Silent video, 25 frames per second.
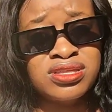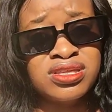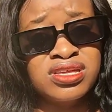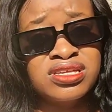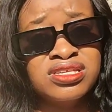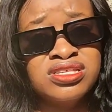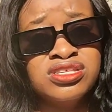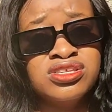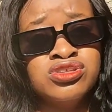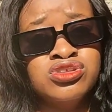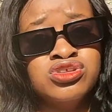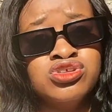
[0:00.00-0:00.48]
the
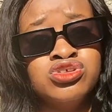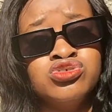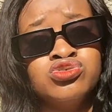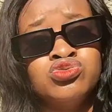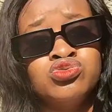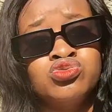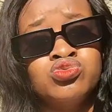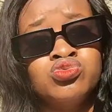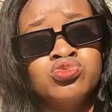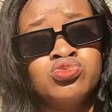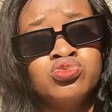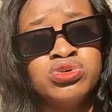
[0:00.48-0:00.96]
next thing is
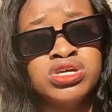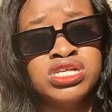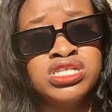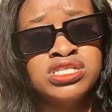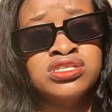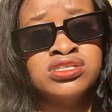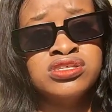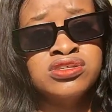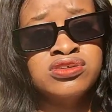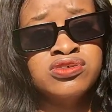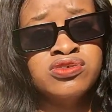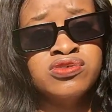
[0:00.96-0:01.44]
to
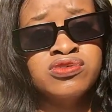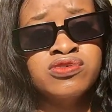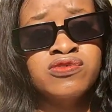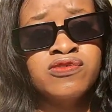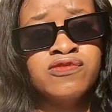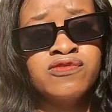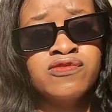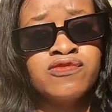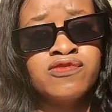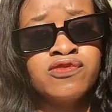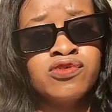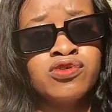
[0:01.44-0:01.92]
wait
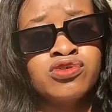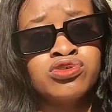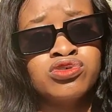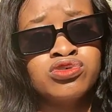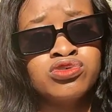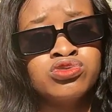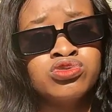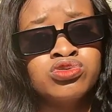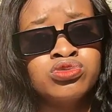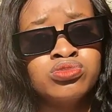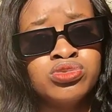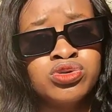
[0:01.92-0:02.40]
for
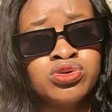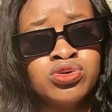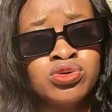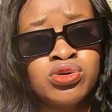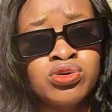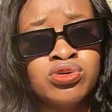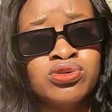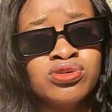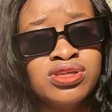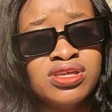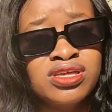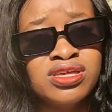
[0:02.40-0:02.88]
you to be
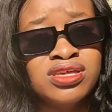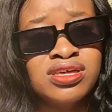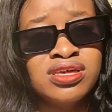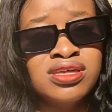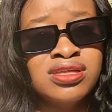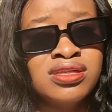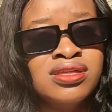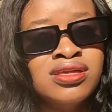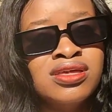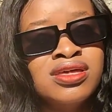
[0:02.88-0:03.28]
called again.